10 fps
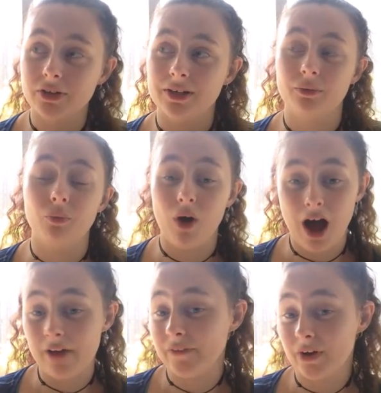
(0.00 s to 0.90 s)
This is what
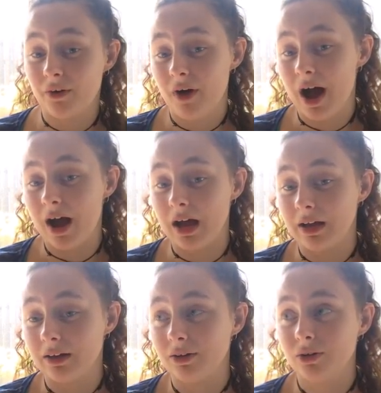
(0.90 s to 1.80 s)
I feel
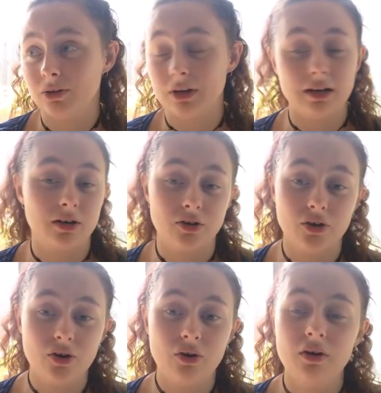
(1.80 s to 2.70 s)
I need to
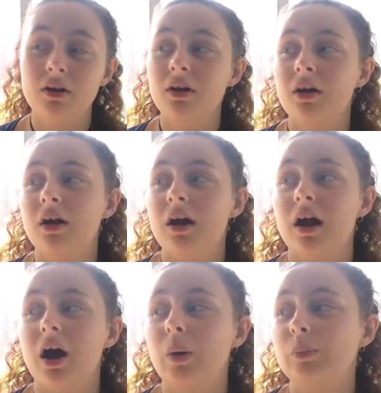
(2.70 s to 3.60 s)
do.
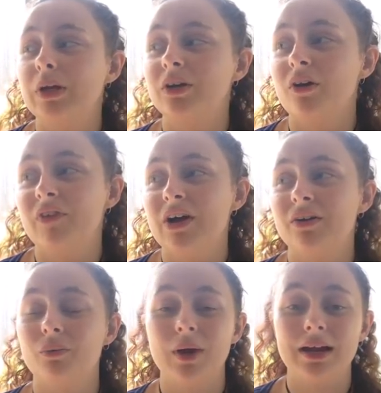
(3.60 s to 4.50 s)
It's not fair
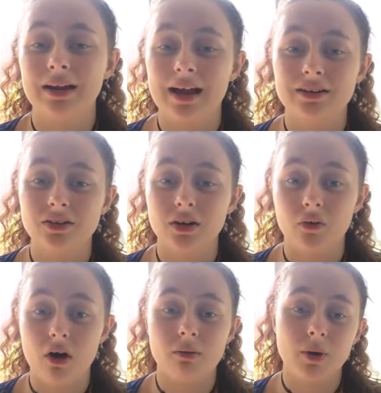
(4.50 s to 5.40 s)
if we get to
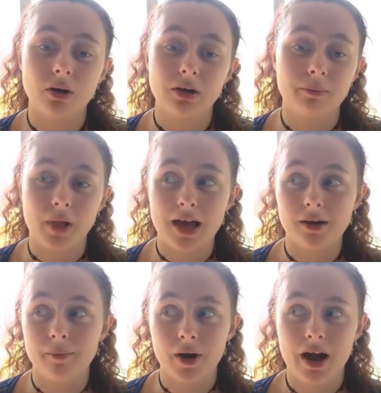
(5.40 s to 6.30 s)
grow up on this
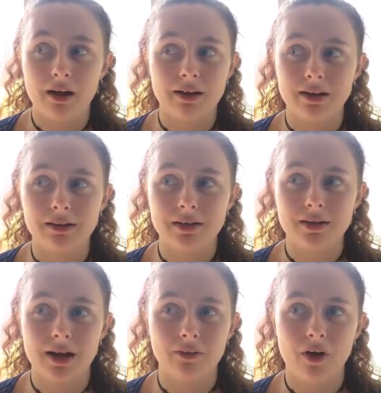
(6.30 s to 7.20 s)
planet, but our kids
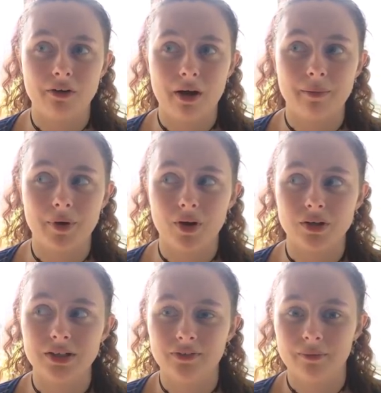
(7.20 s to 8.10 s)
are growing up
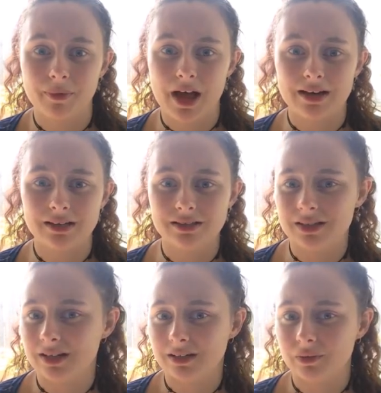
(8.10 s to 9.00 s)
on different planets.
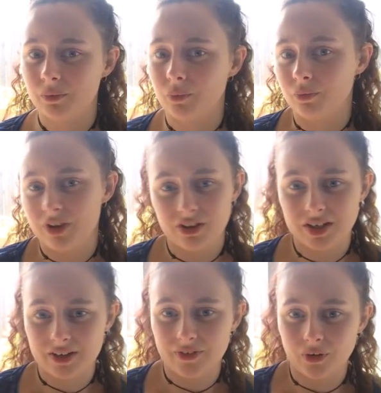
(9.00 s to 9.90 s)
They're really
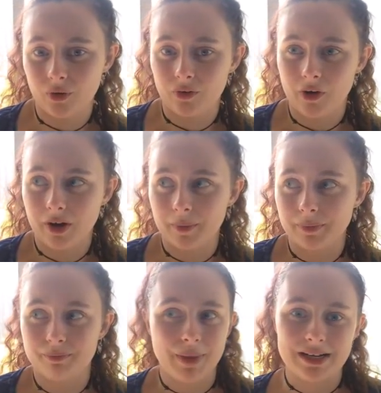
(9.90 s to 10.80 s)
different, or growing up
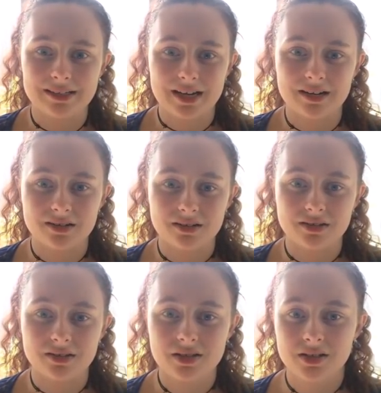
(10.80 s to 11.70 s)
in space stations.